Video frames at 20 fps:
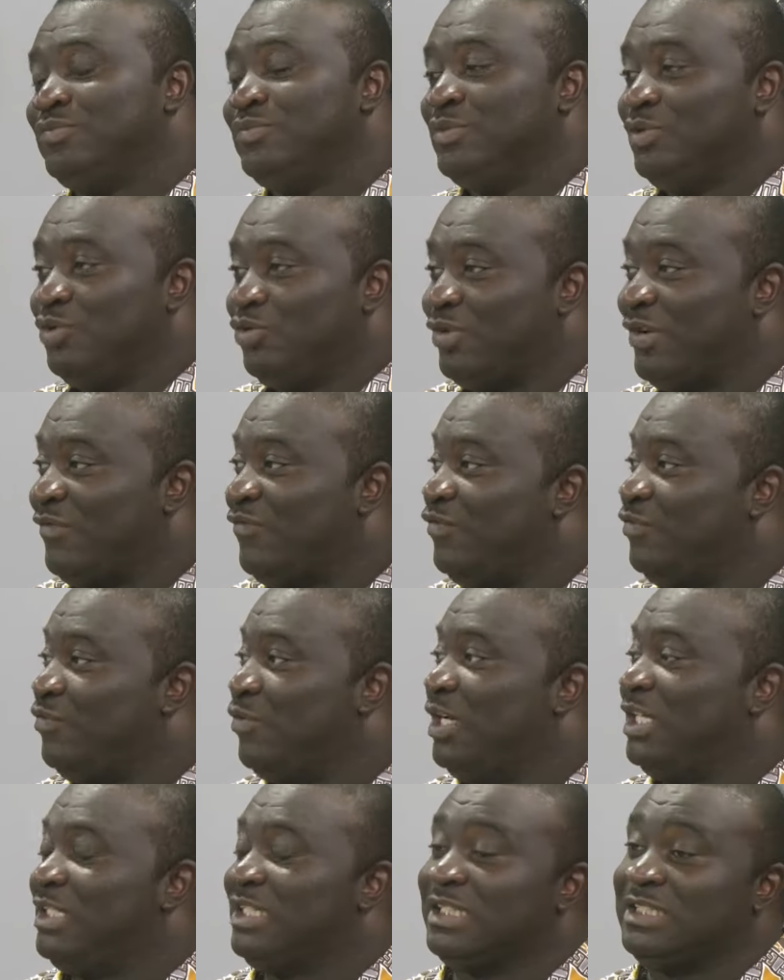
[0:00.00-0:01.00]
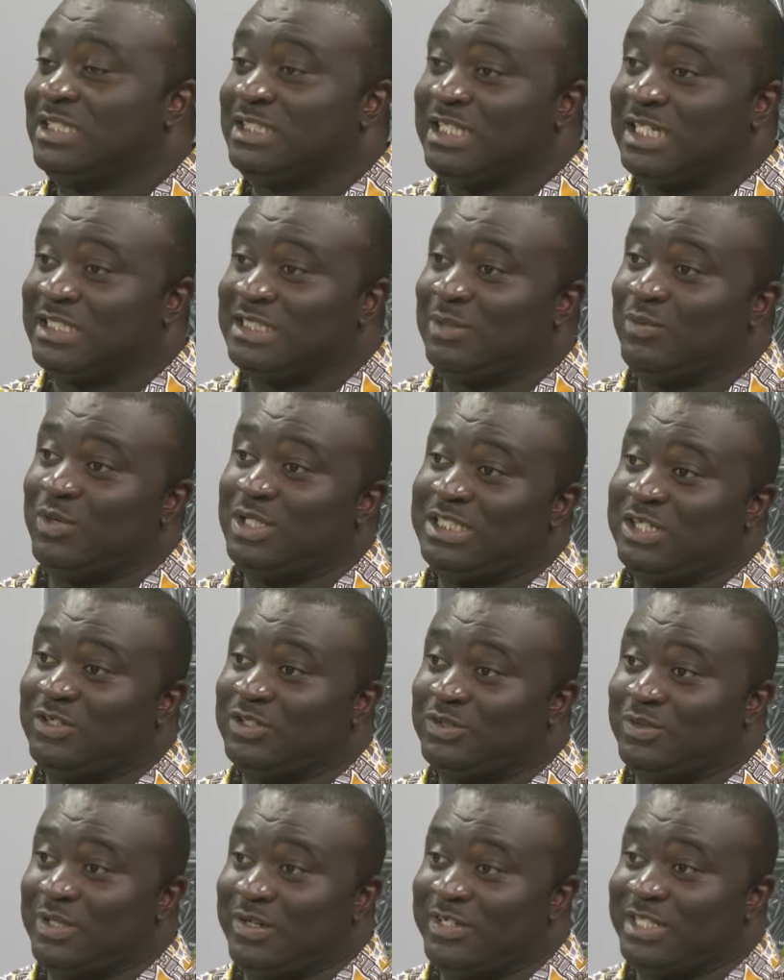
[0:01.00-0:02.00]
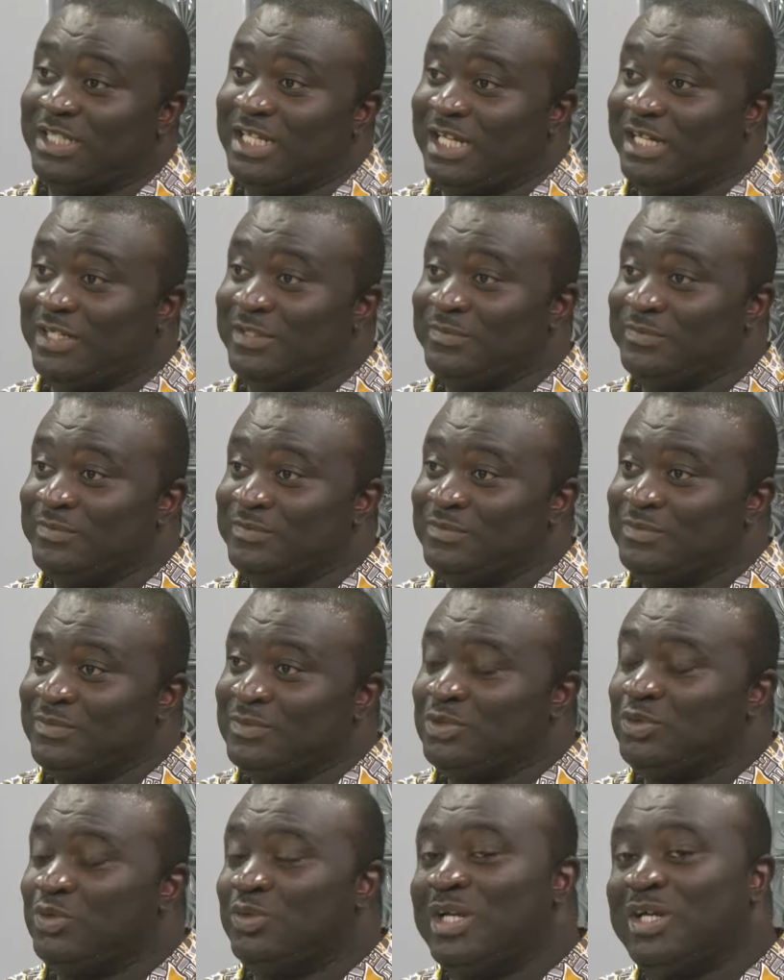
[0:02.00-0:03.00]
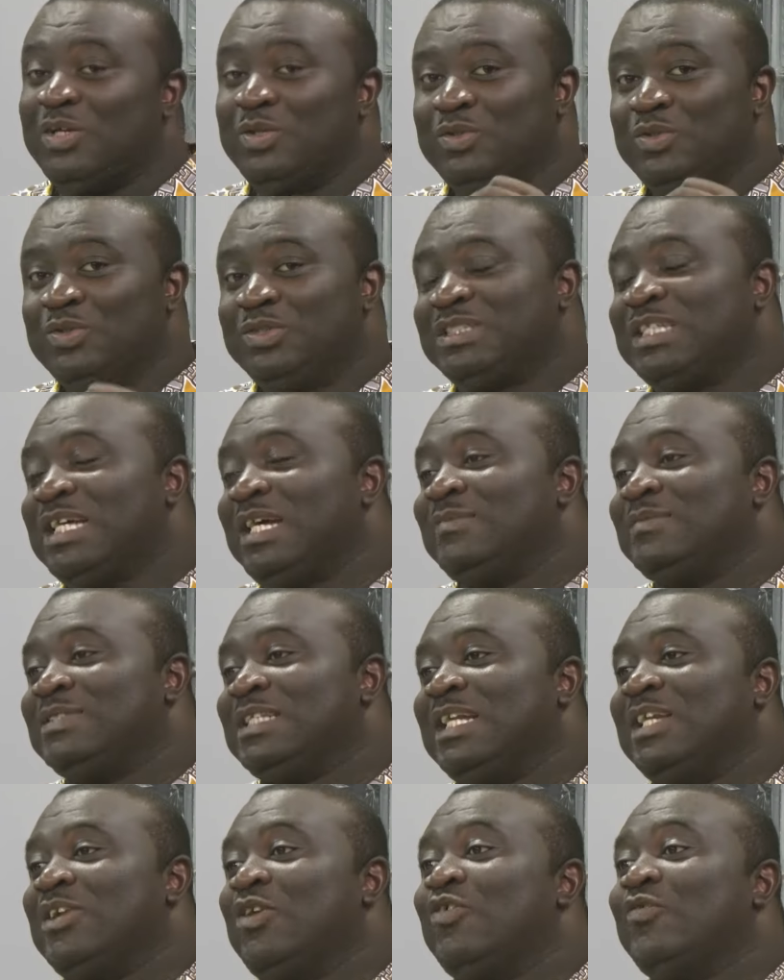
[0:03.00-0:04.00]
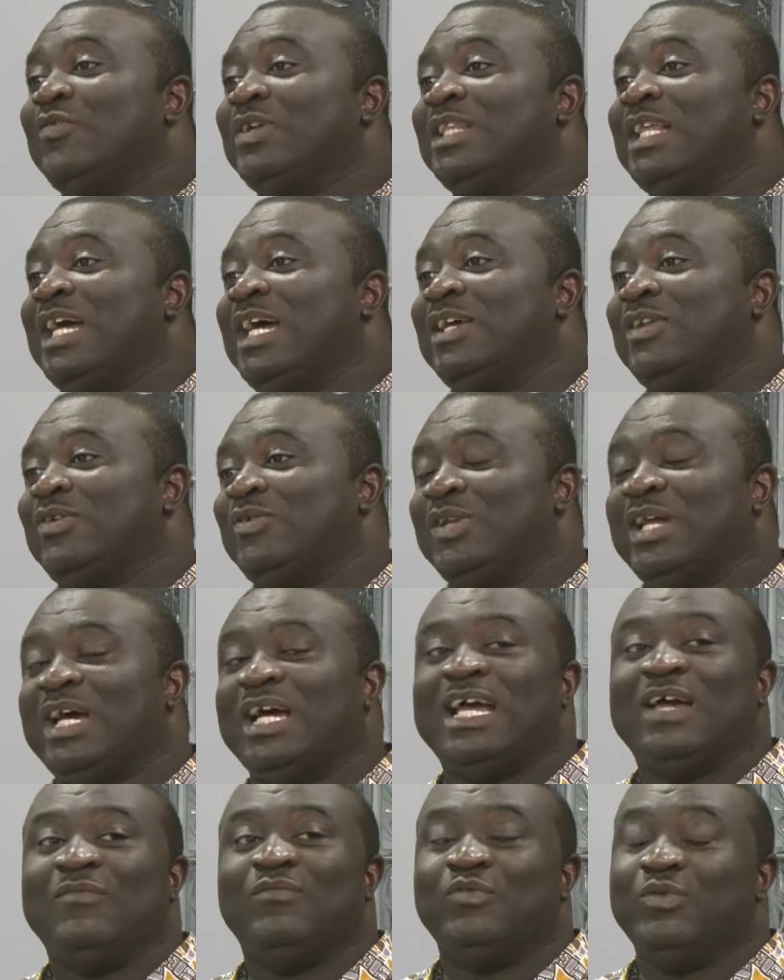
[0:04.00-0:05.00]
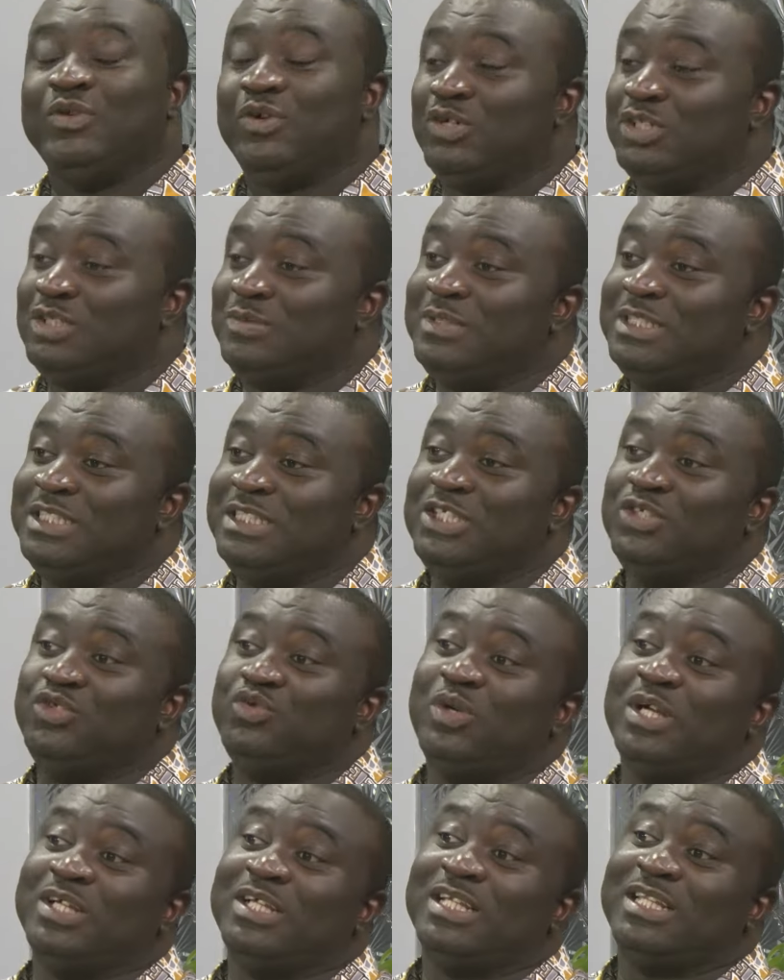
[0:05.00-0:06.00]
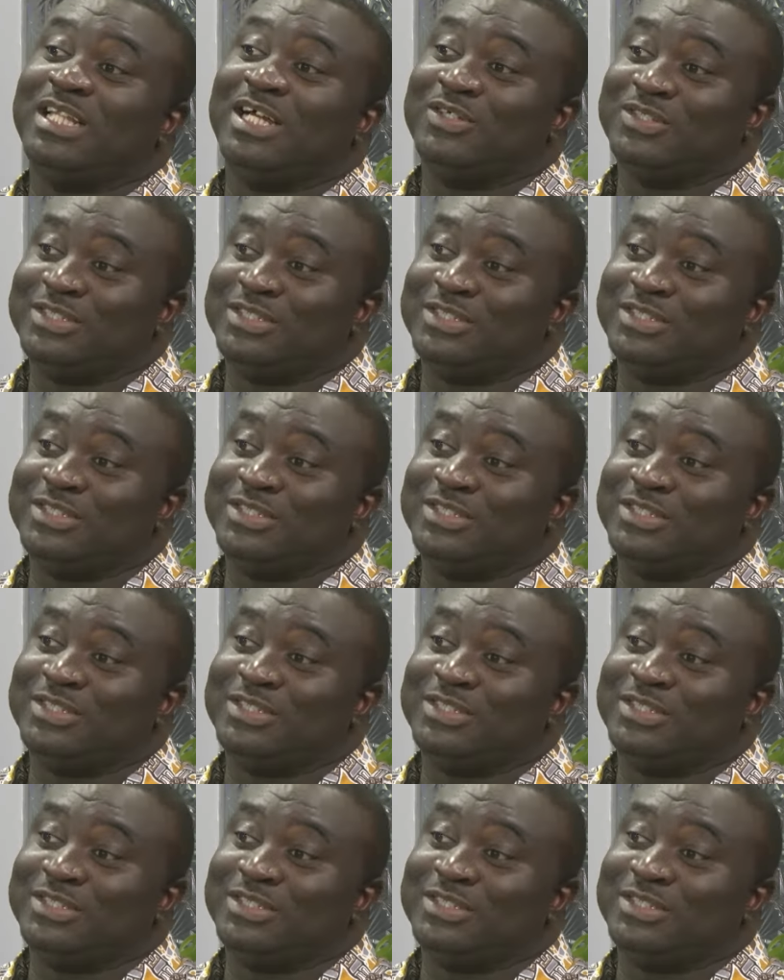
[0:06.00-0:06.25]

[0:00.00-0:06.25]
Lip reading: Those are footballers, as you say, as a modern also retire. So those times now I'm retiring, now every week I'm making 200,000.